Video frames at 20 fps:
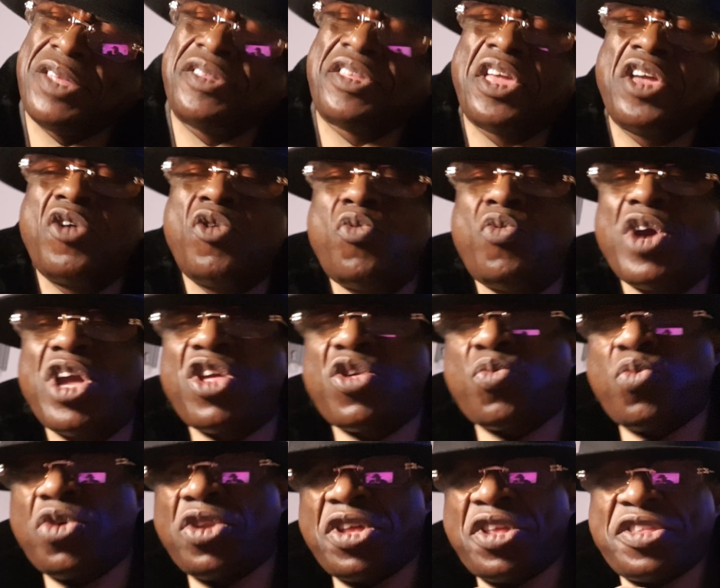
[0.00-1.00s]
they always
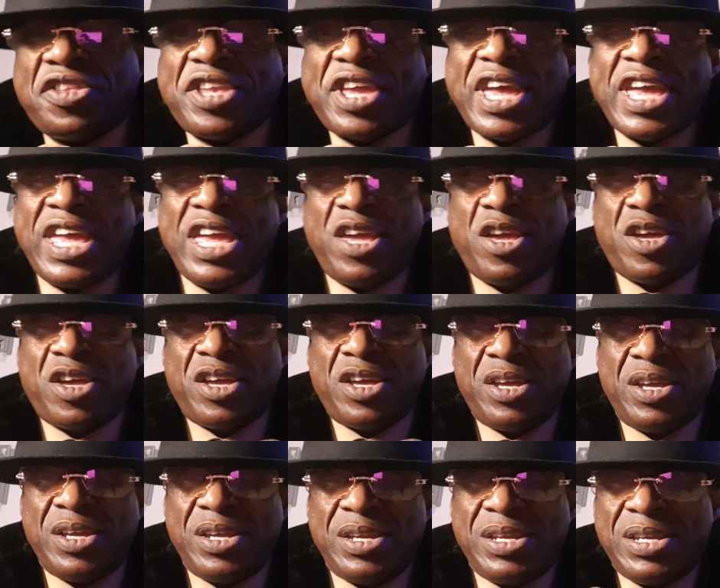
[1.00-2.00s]
want to take
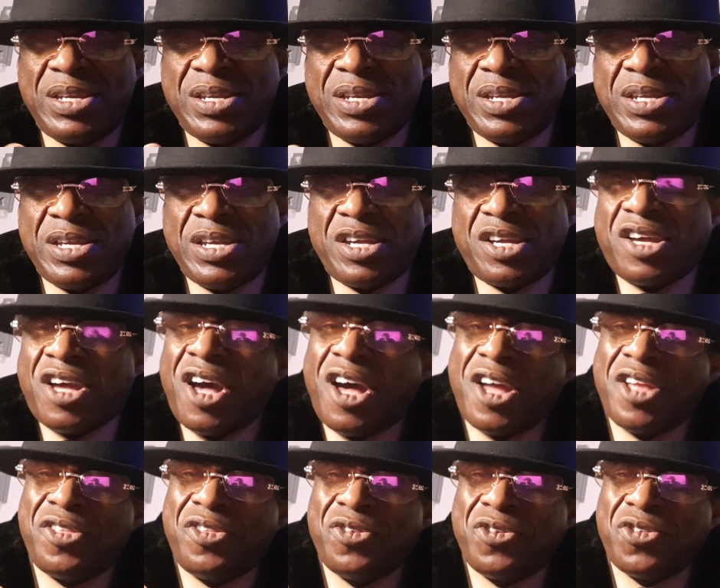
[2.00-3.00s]

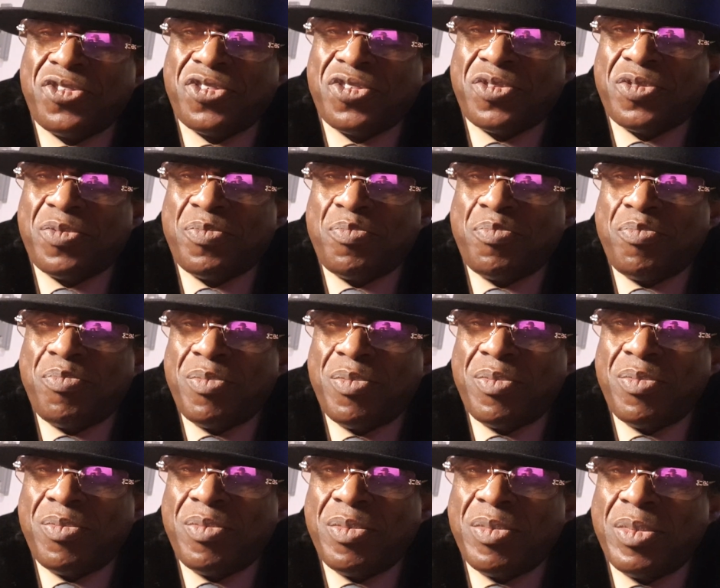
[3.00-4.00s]
kindness,
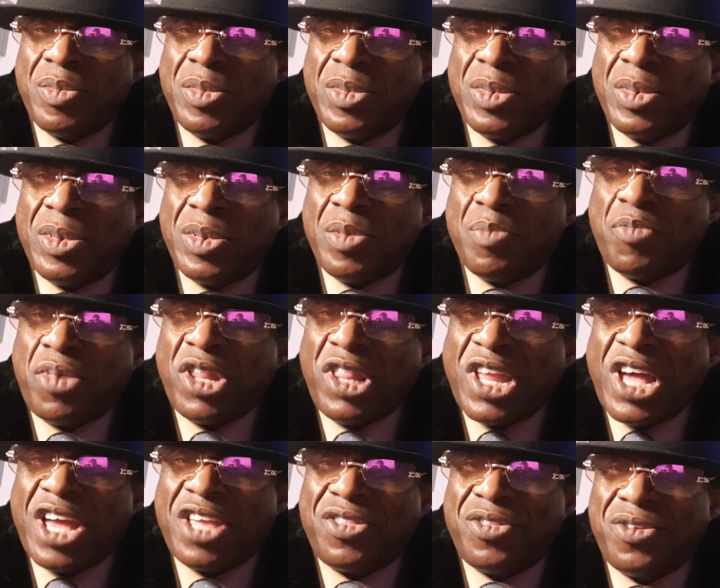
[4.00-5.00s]

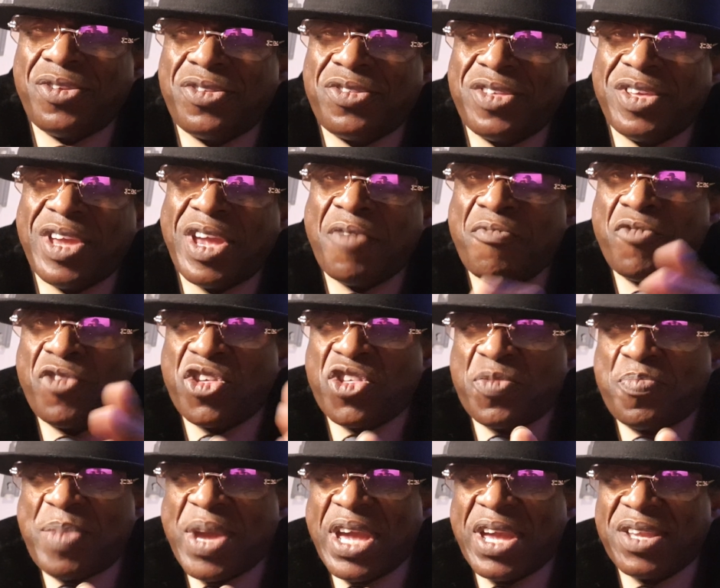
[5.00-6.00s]
politeness, and
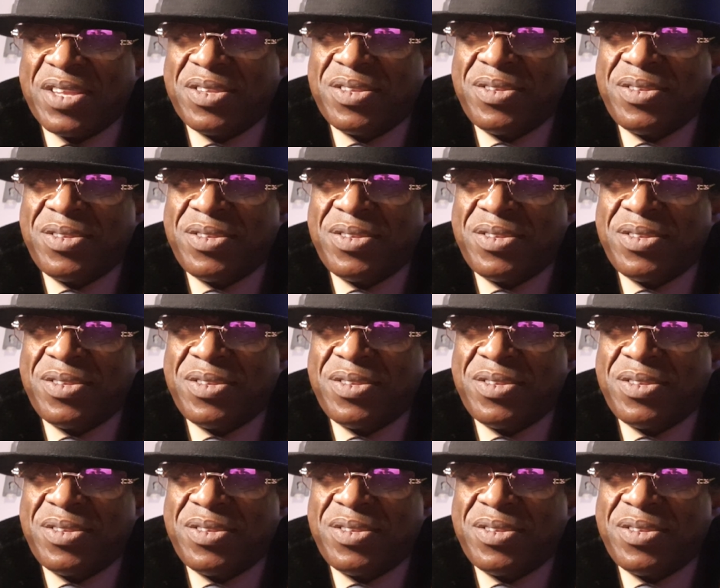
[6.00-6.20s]
respect